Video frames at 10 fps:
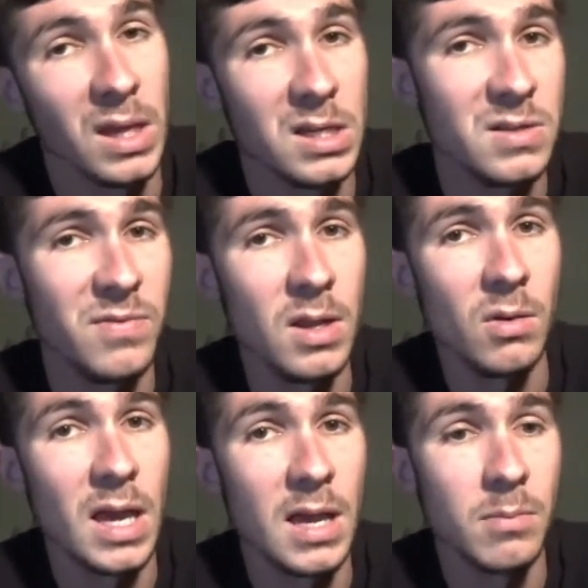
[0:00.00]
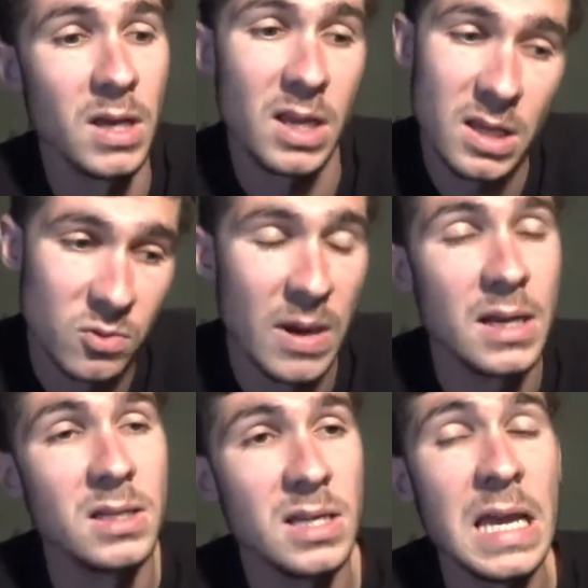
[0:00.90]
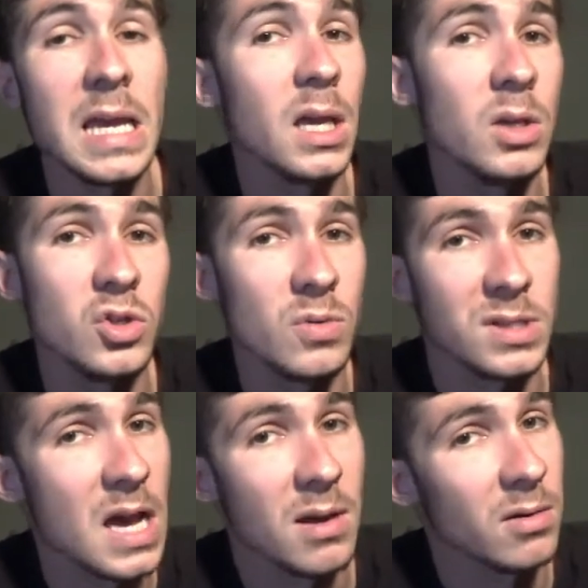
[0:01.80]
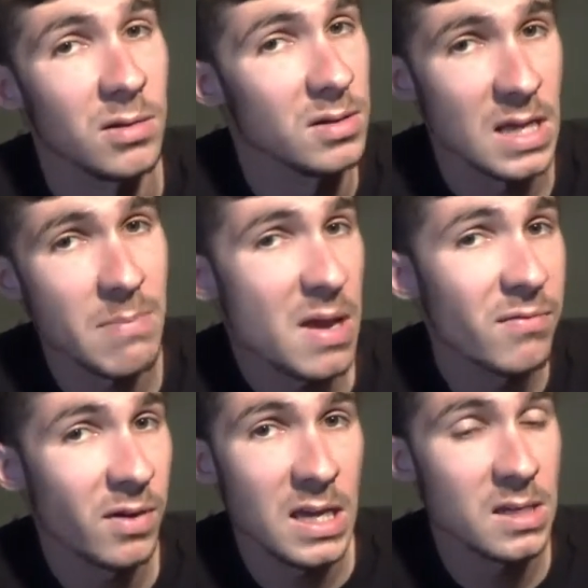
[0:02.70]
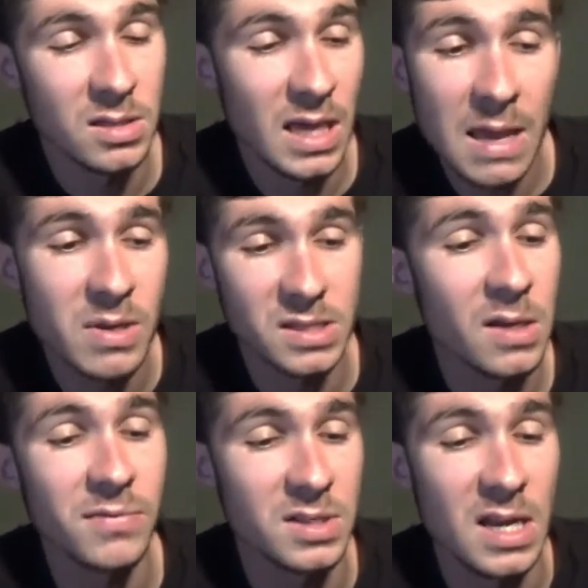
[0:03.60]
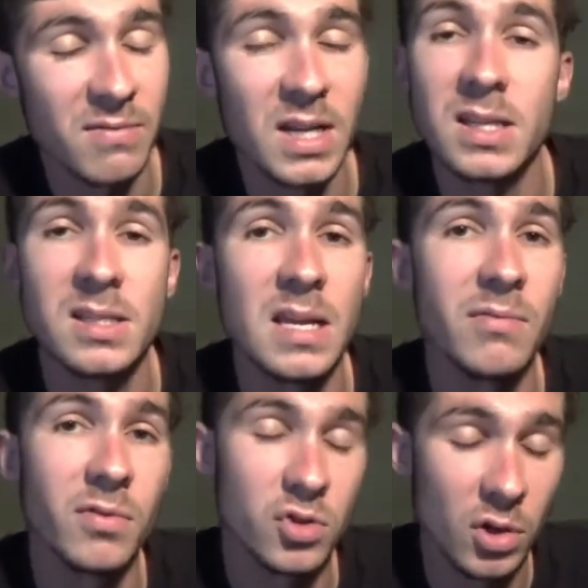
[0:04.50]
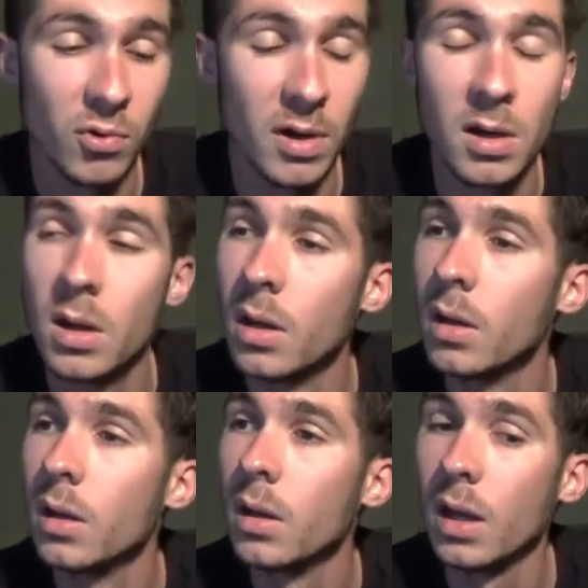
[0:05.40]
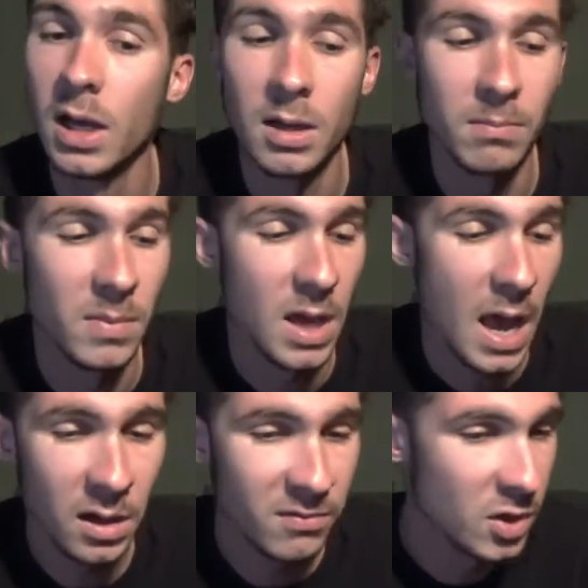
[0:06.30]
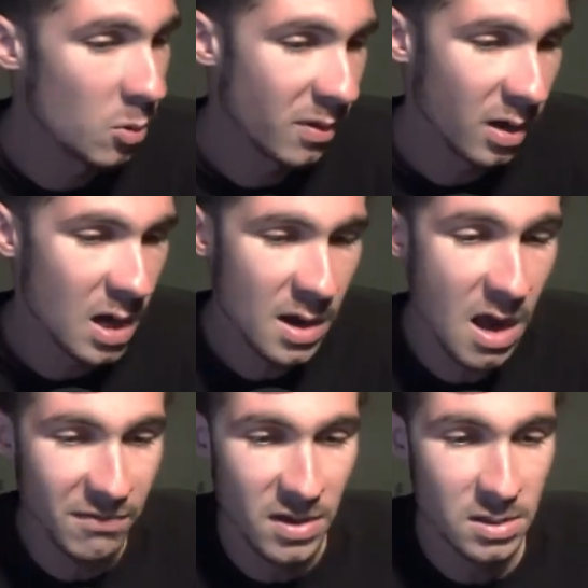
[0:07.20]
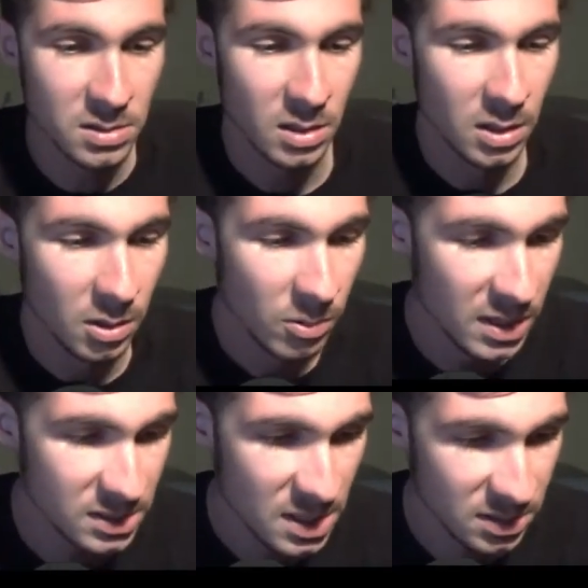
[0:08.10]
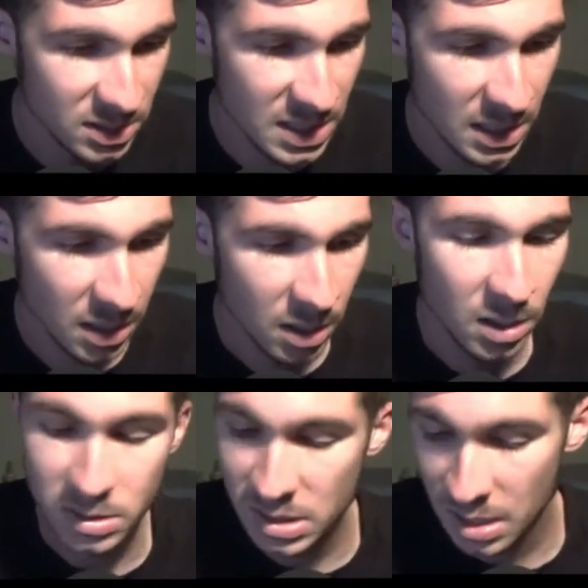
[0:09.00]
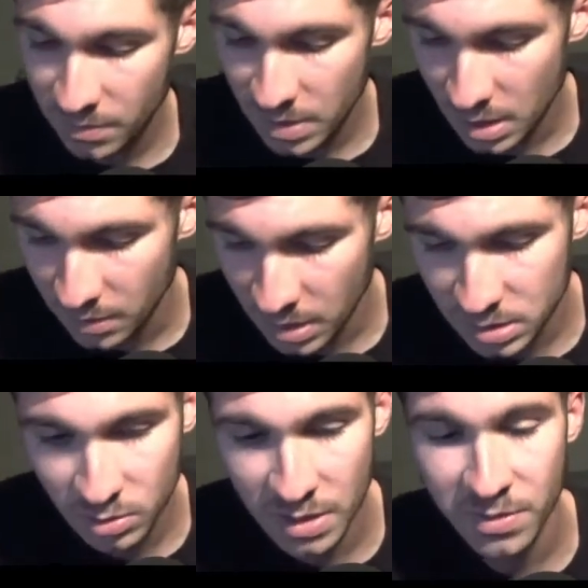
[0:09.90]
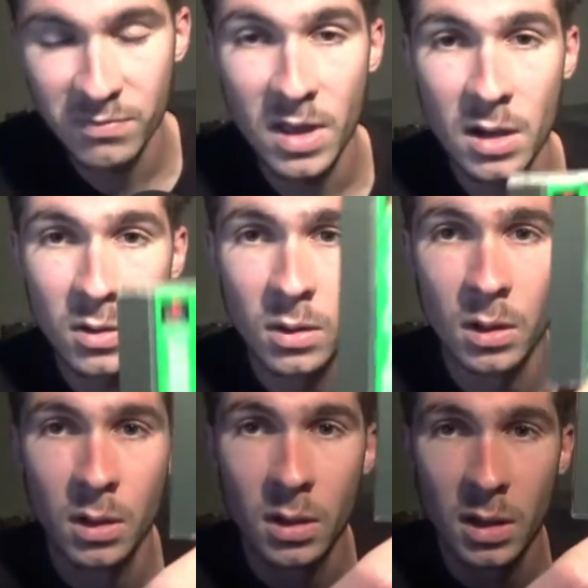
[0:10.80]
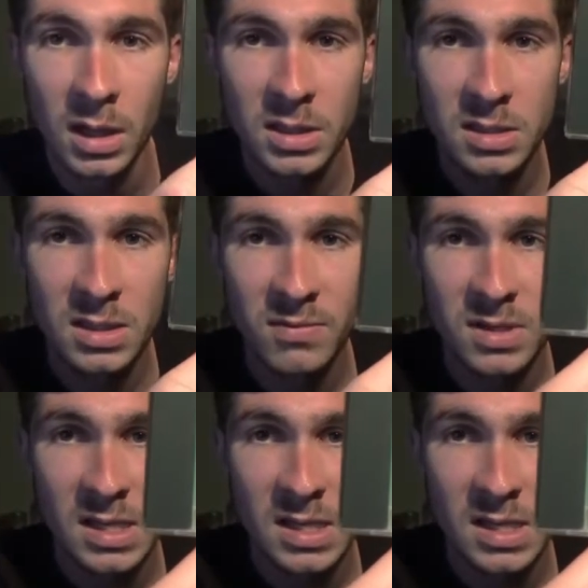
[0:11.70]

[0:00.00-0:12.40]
It is a video game. It is rated T, so it's not it's not meant for kids. The game itself is not even intended for children. Um, I don't even know where the cutoff is. When it says T, see on the on this Grand Theft Auto, it doesn't even